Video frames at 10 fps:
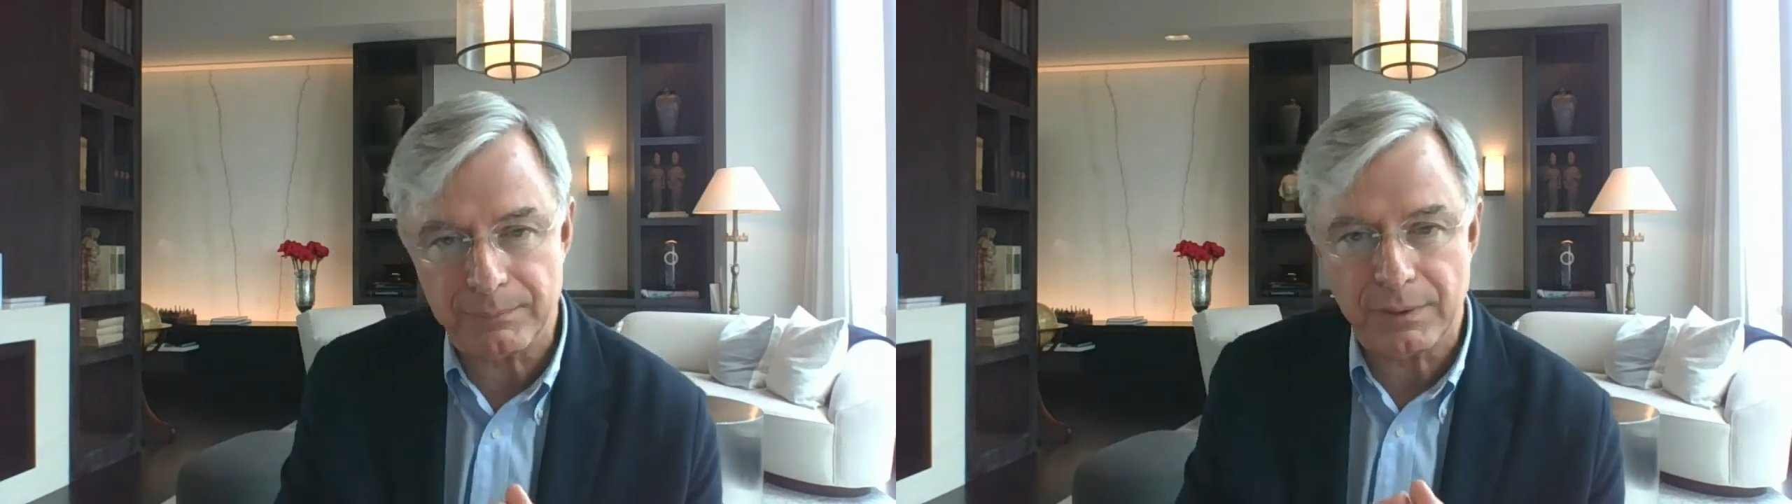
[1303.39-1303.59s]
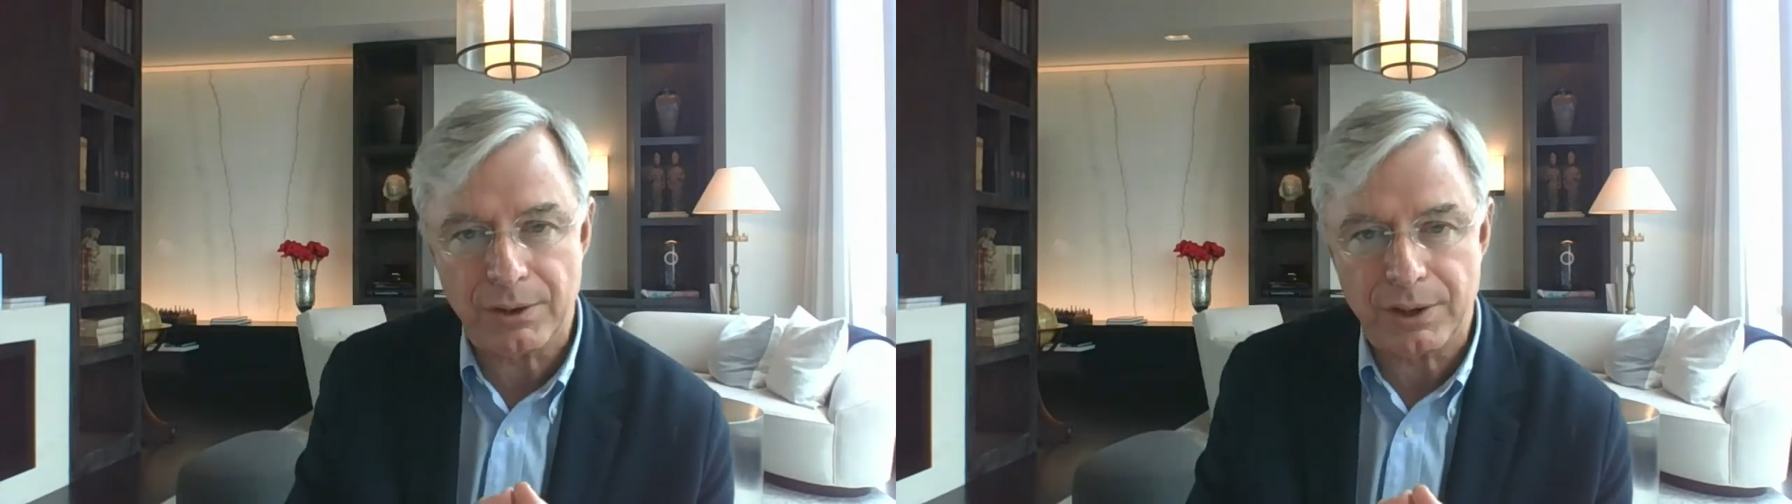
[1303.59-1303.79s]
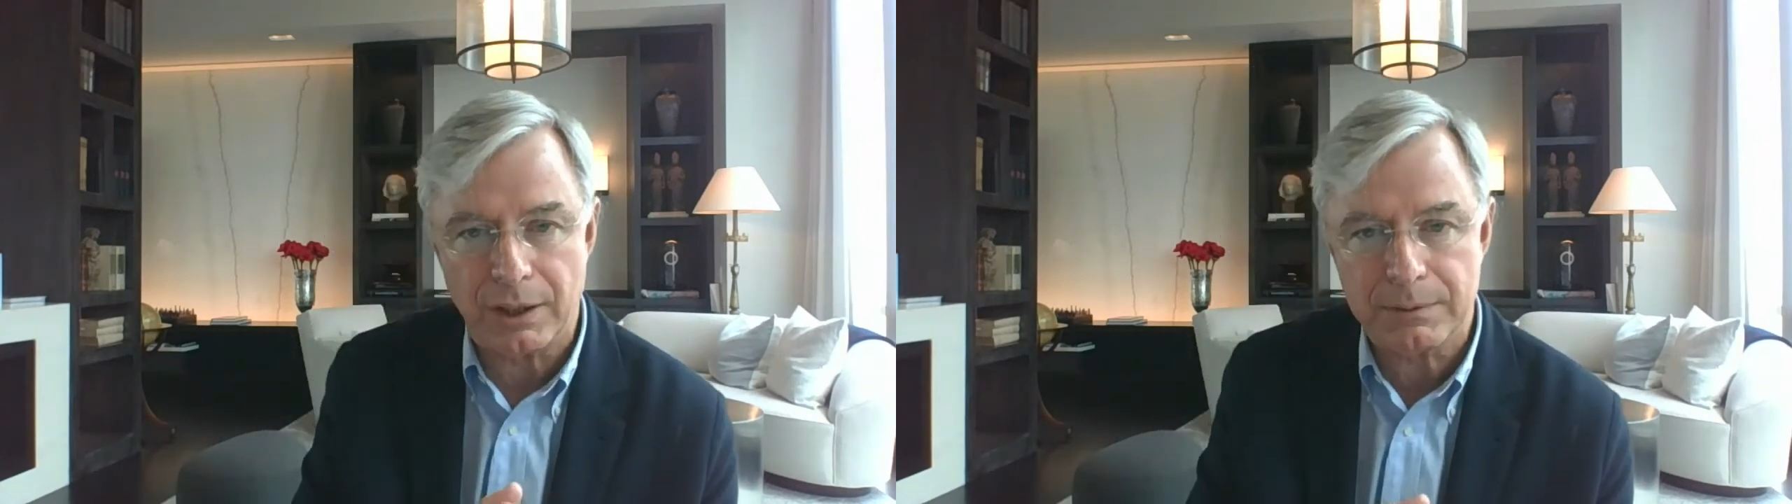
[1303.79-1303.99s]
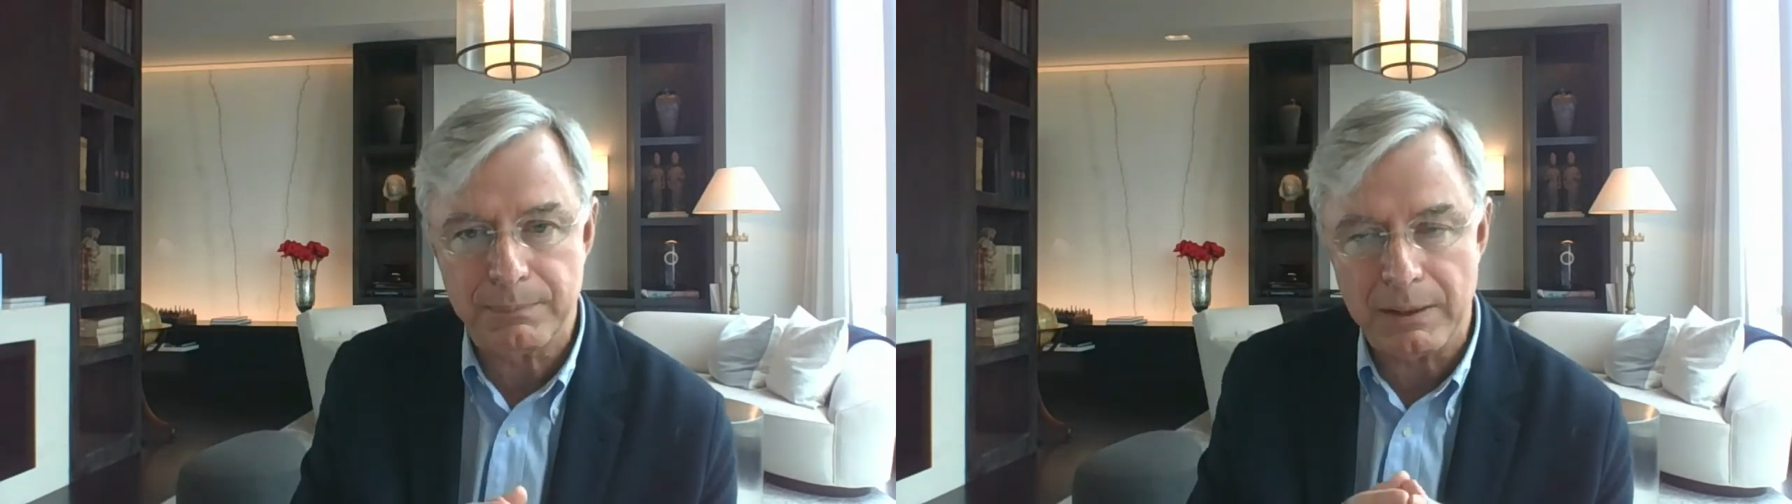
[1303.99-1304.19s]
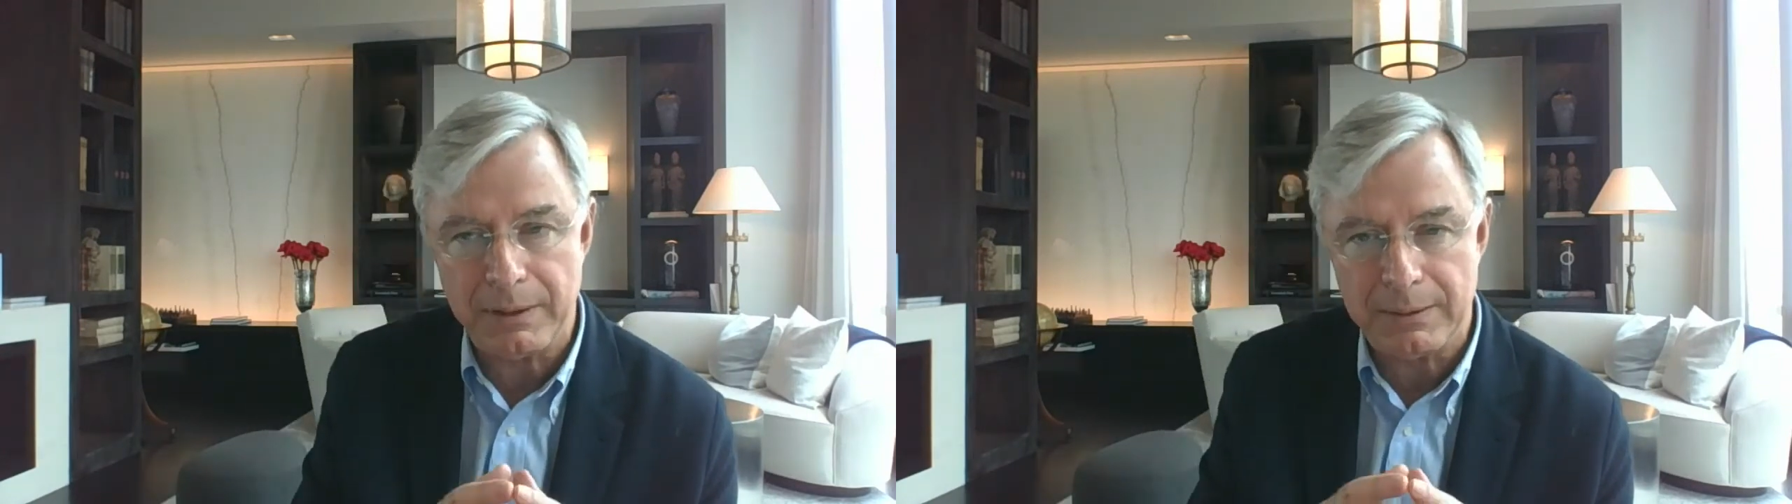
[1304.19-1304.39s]
another
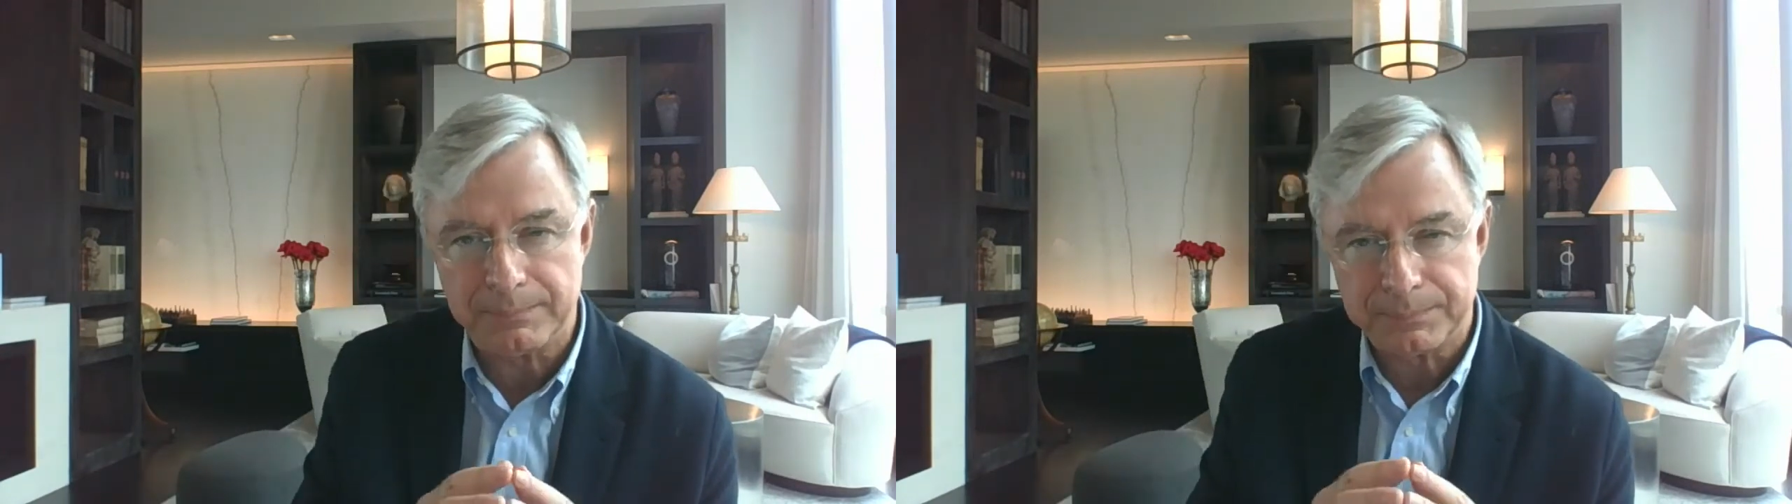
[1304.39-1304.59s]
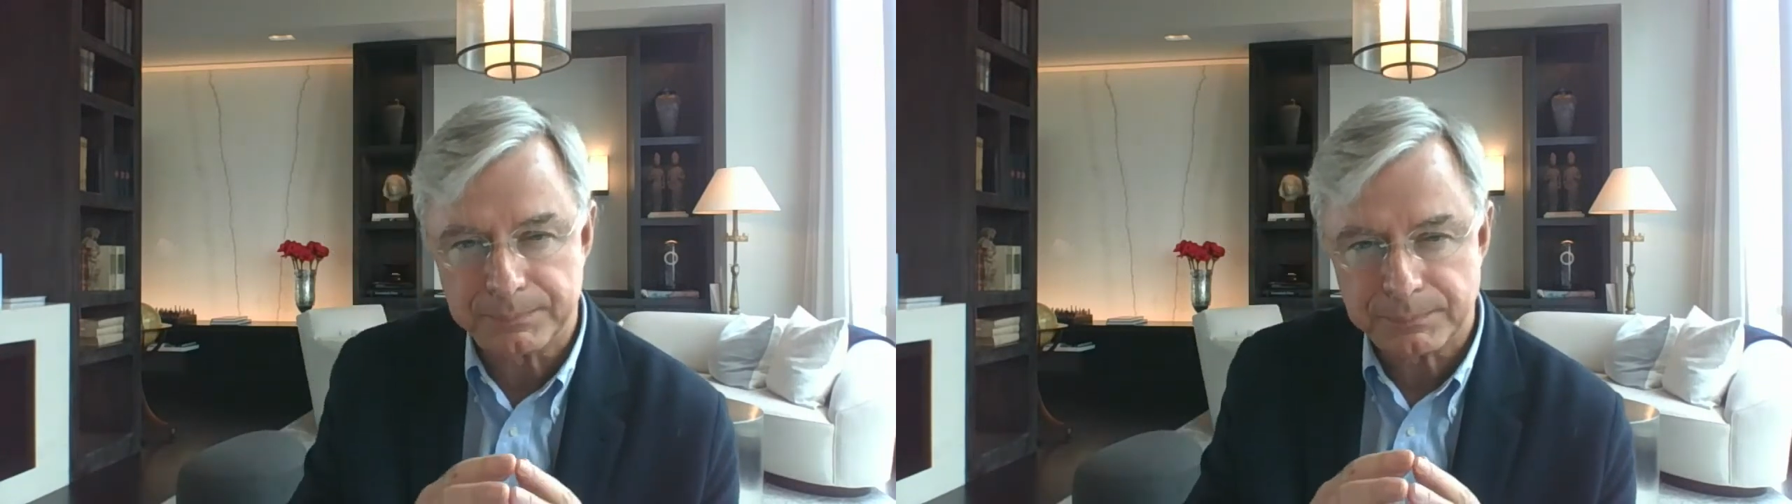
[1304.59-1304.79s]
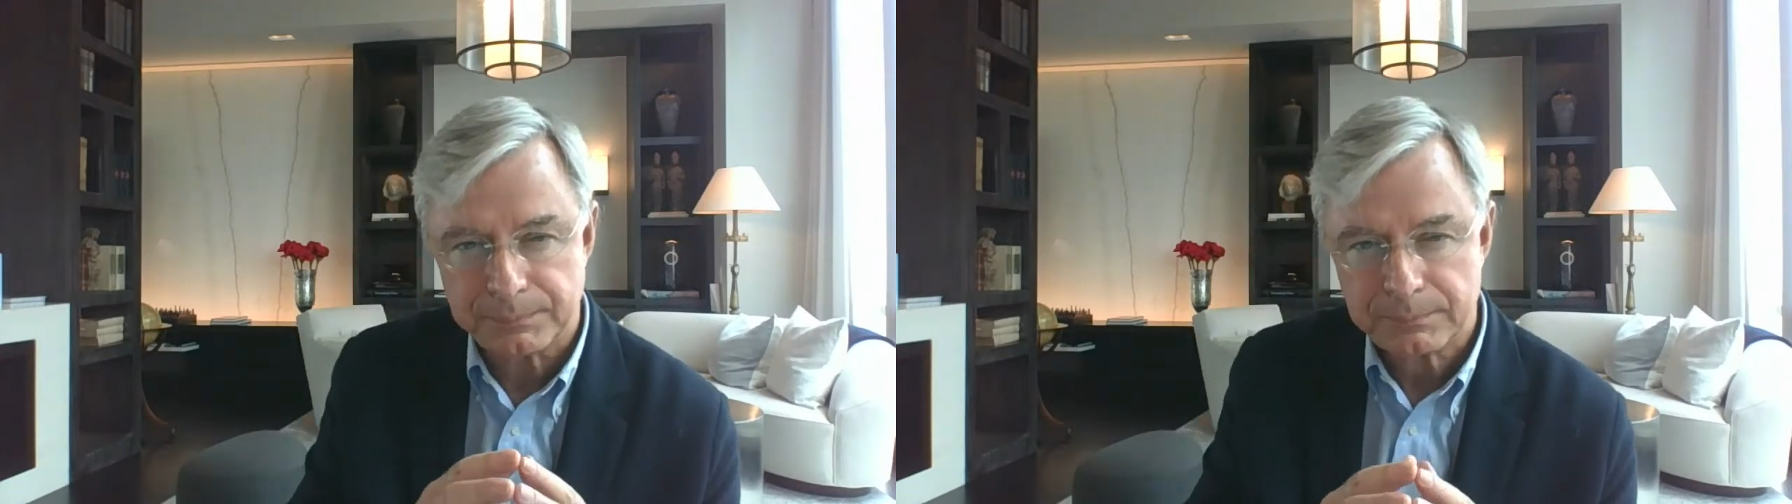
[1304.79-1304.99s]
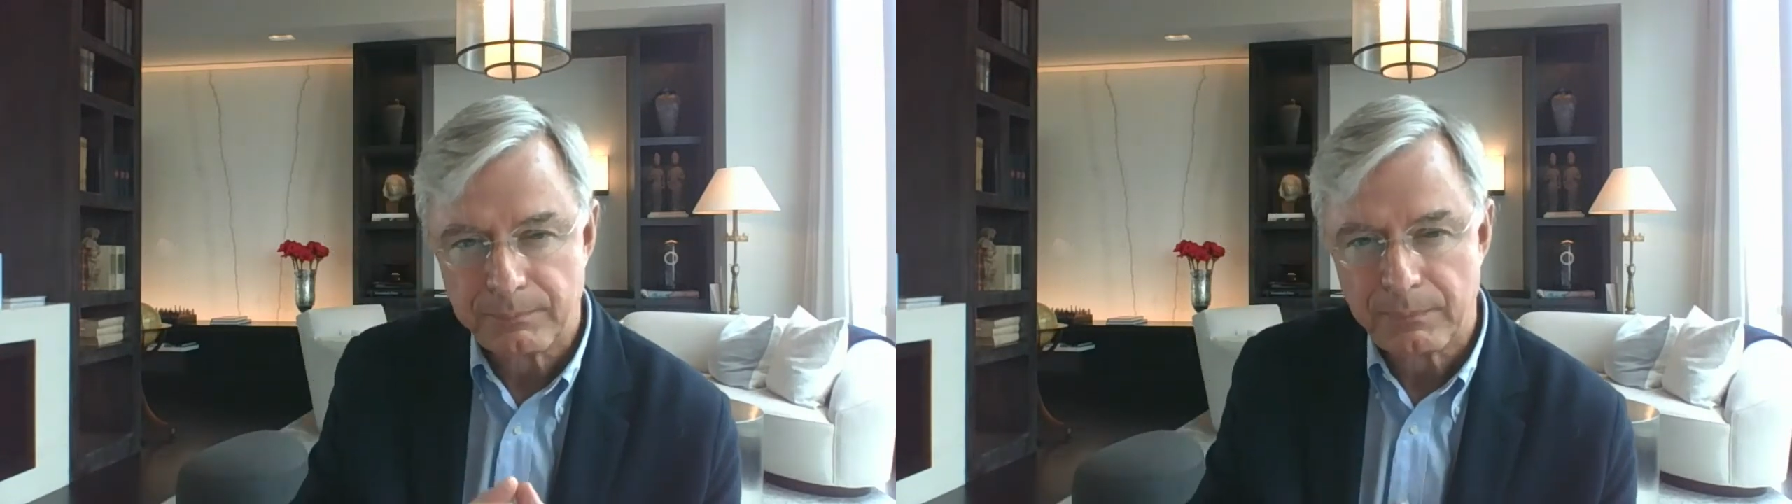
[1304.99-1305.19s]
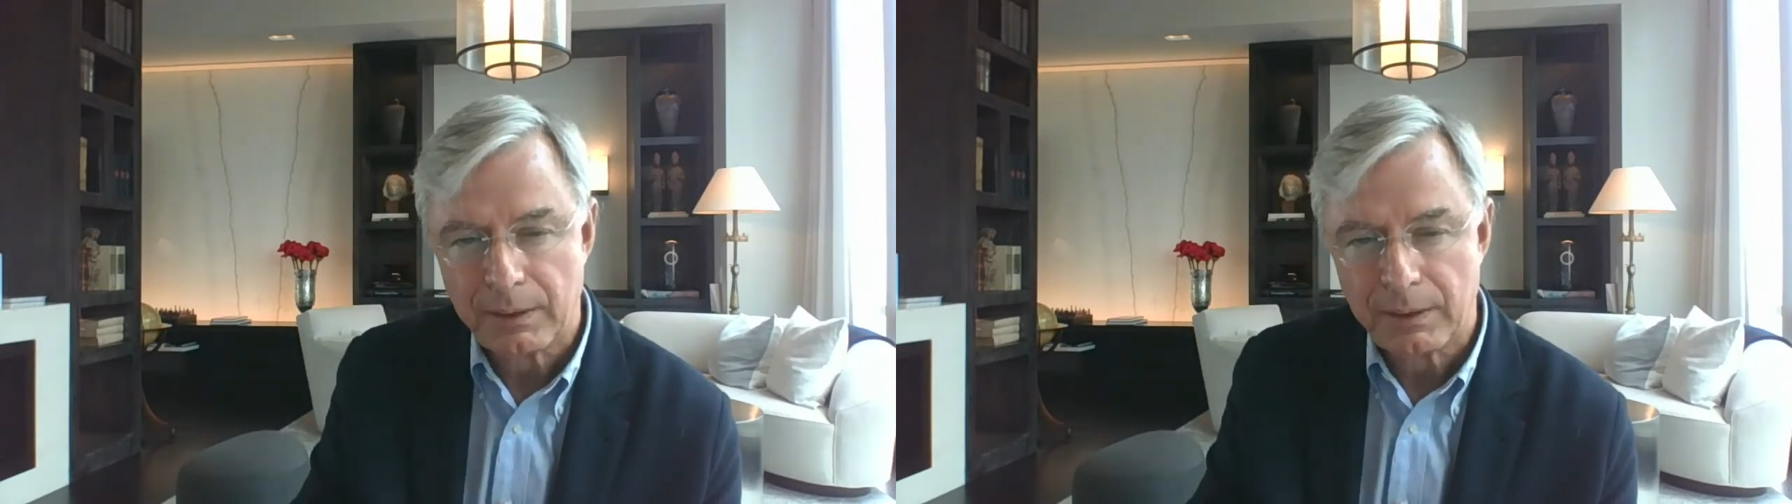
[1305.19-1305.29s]
thought maybe,